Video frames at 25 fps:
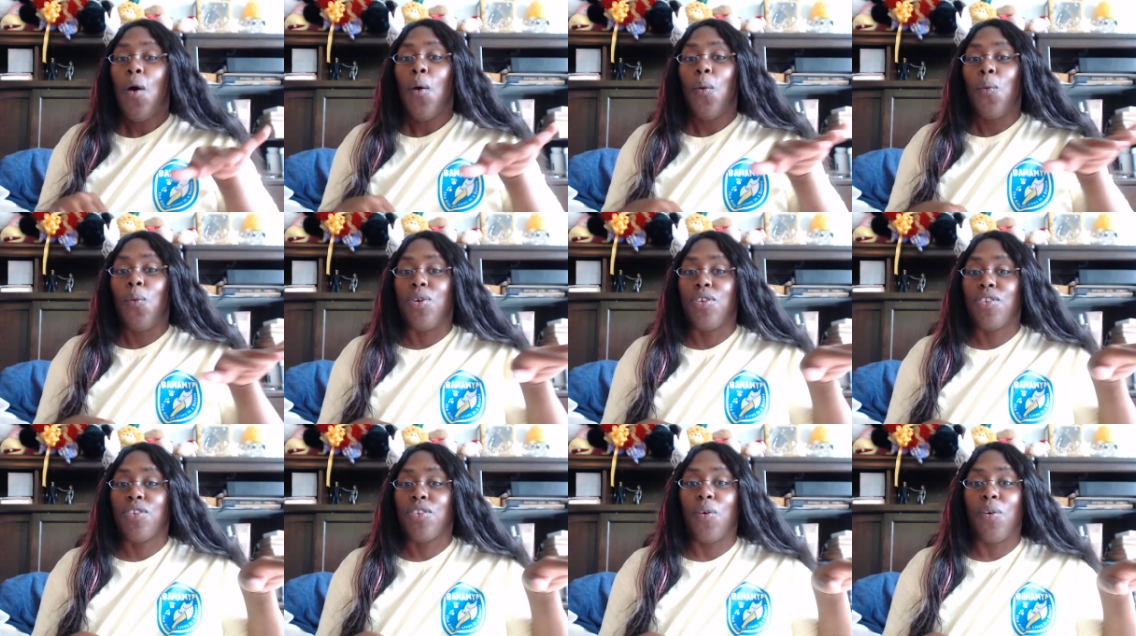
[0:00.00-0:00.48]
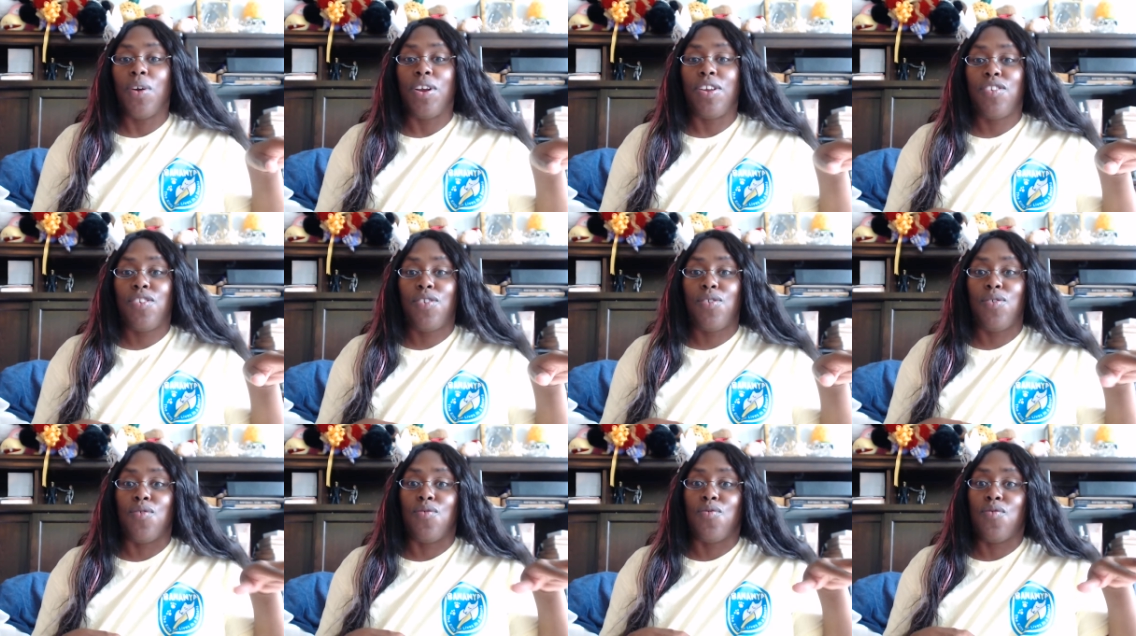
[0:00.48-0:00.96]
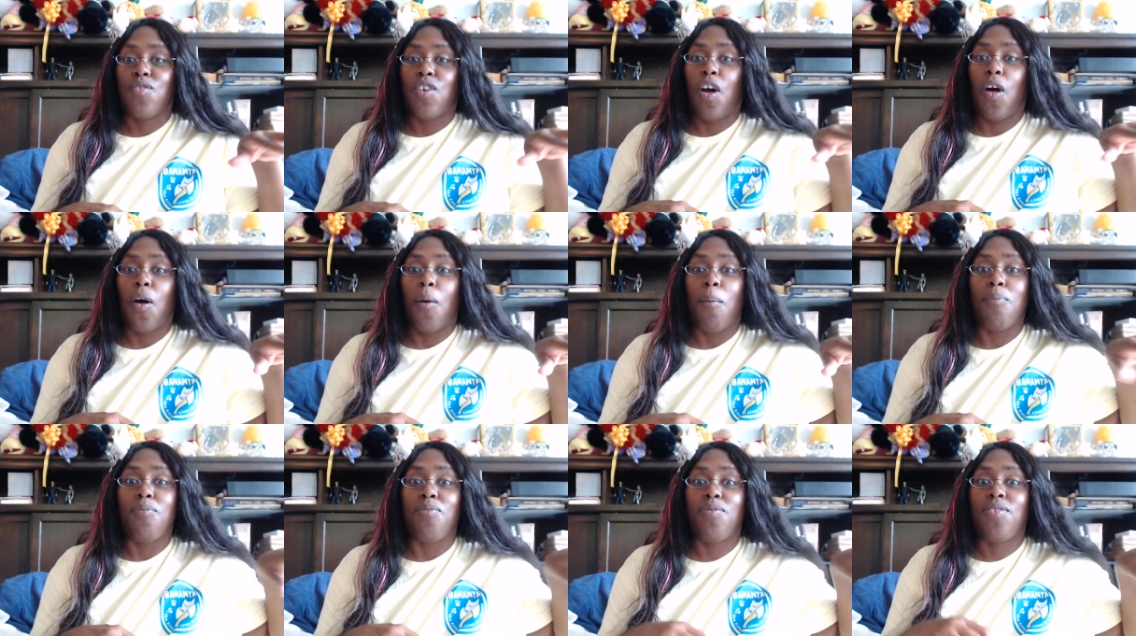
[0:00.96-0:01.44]
was going to
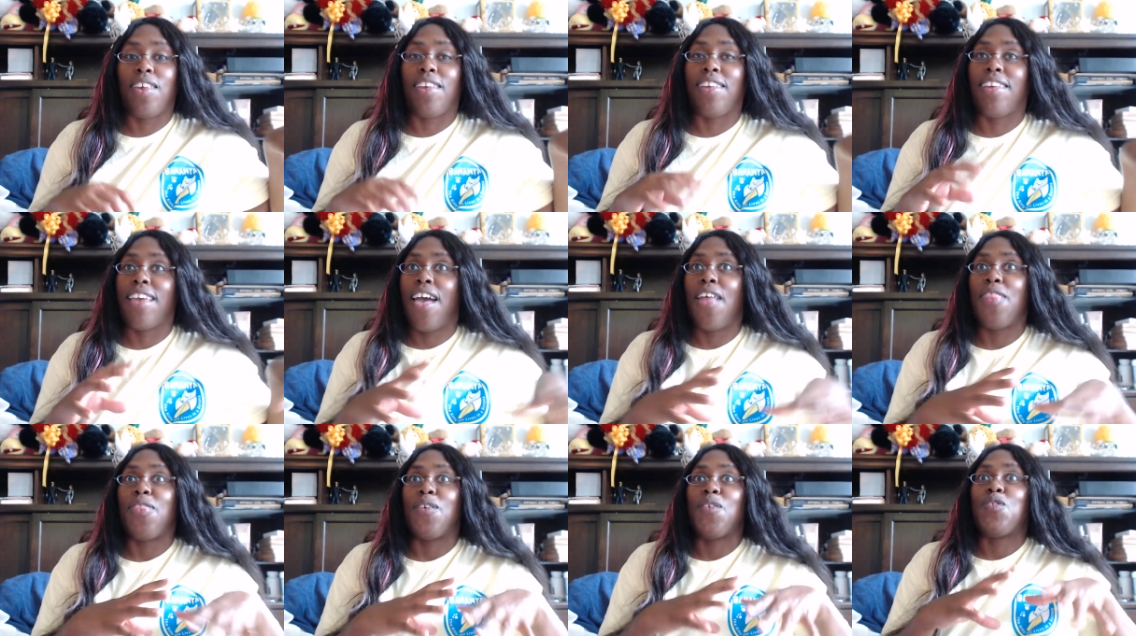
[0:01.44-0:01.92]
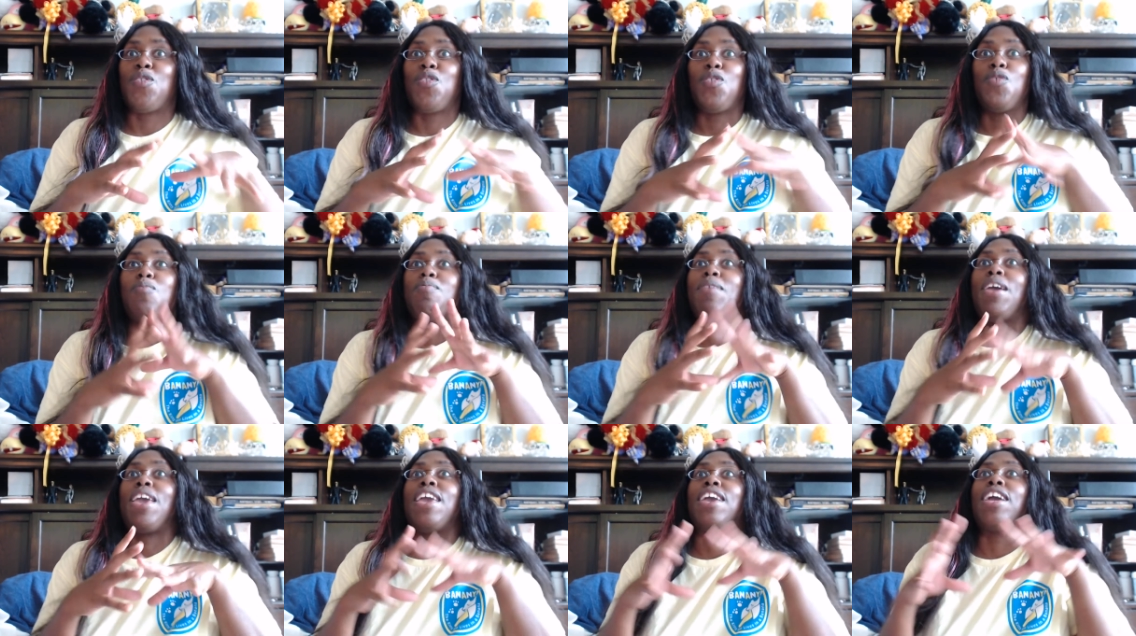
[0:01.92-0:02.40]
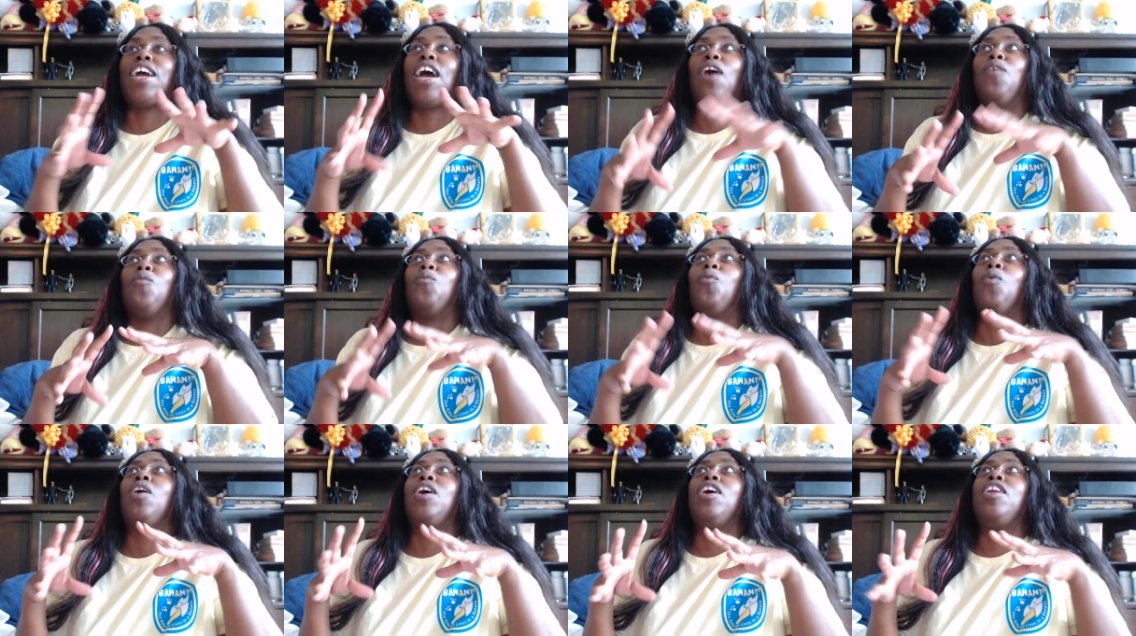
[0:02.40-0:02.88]
come together to make
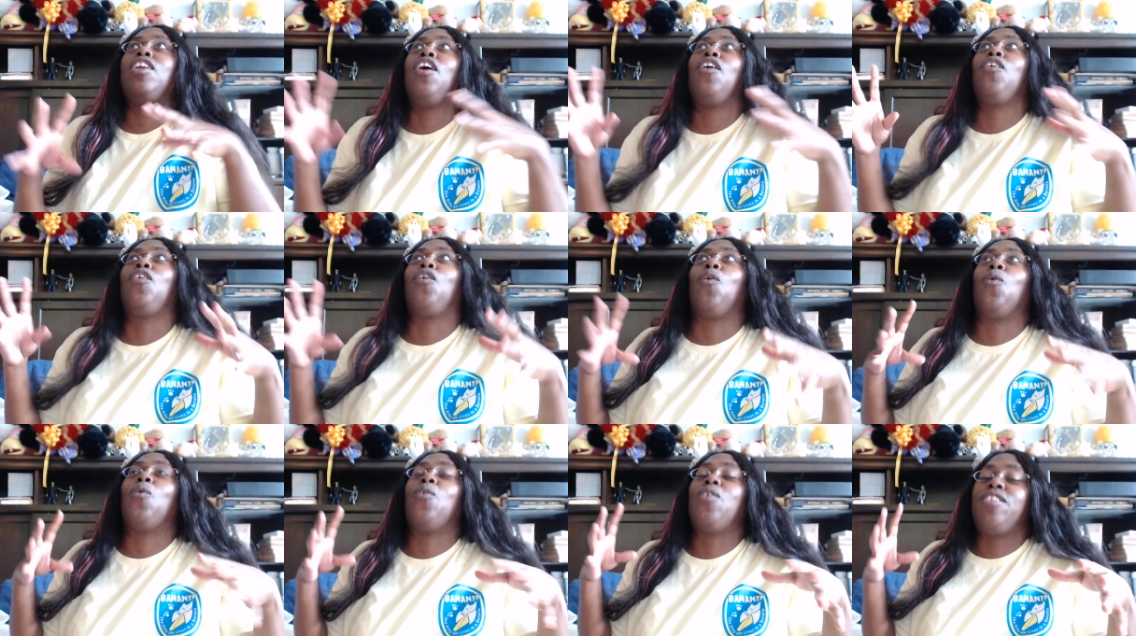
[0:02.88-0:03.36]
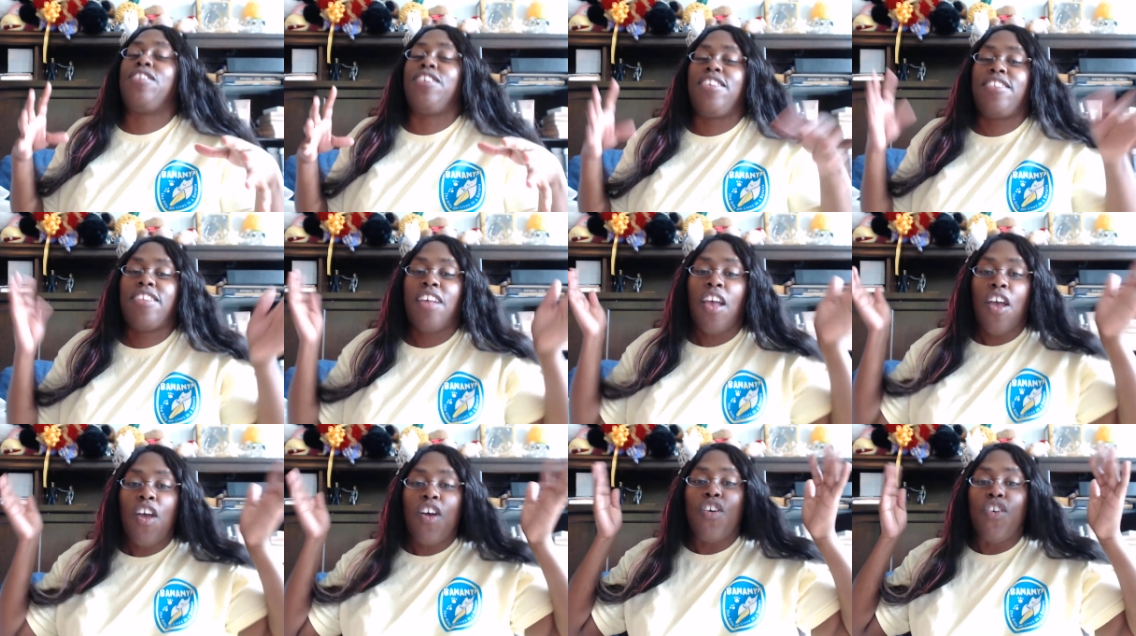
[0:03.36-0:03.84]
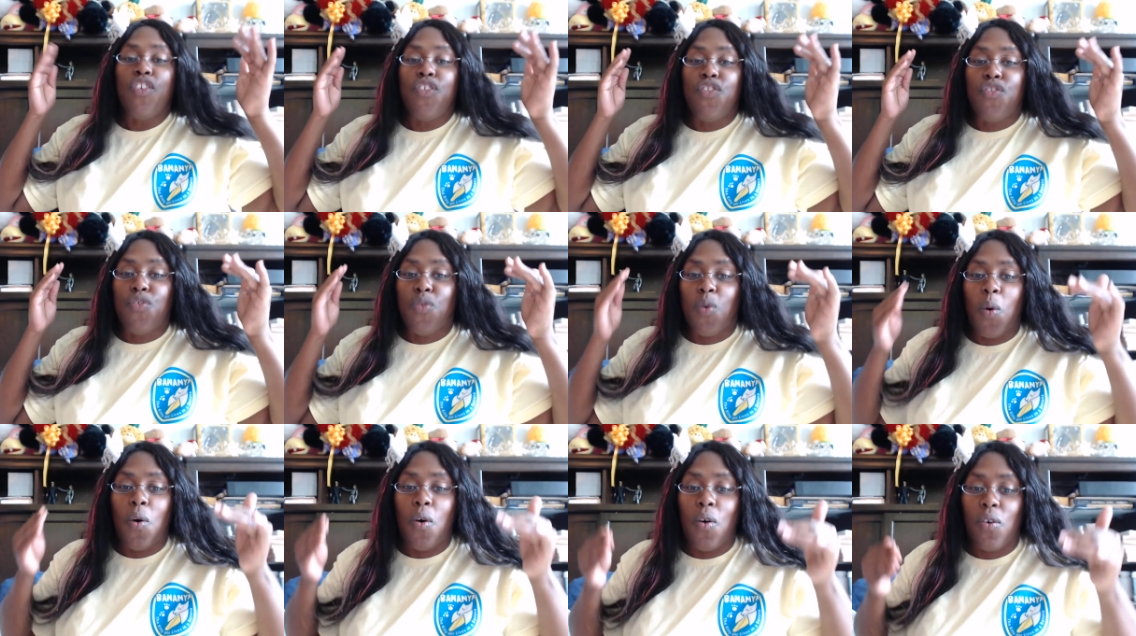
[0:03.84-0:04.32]
one gorgeous,
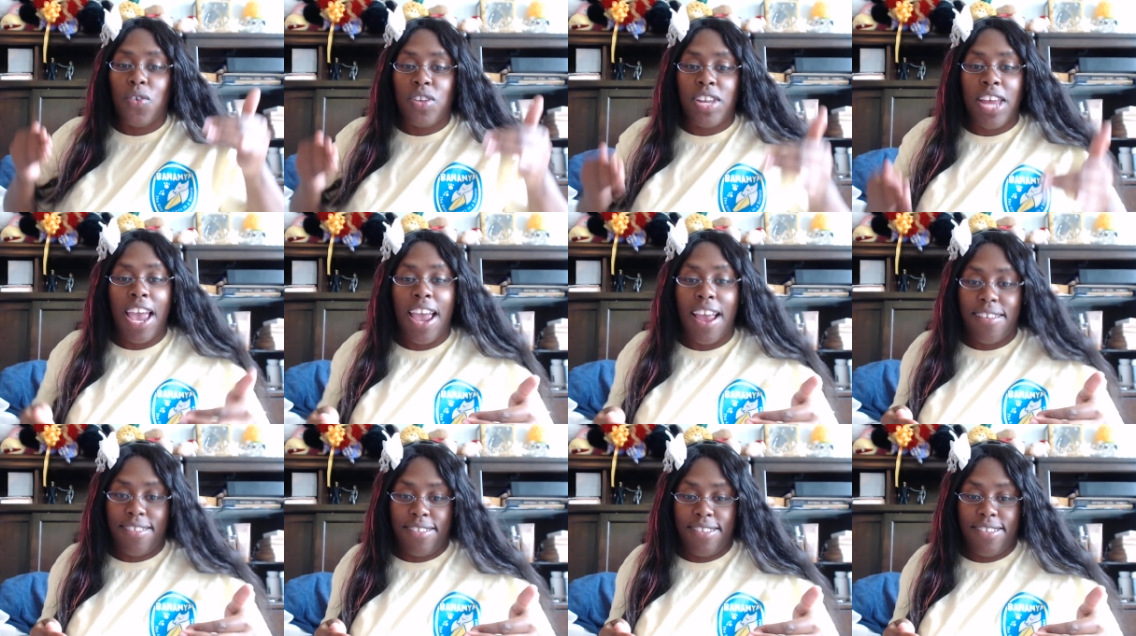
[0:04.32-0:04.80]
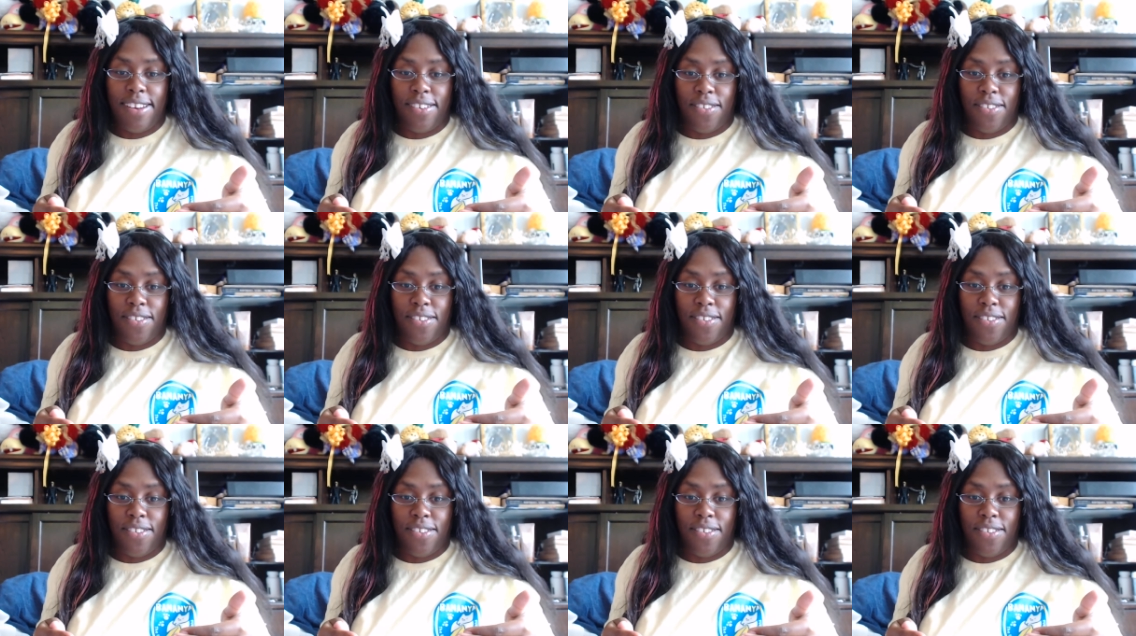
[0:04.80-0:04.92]
drooltastic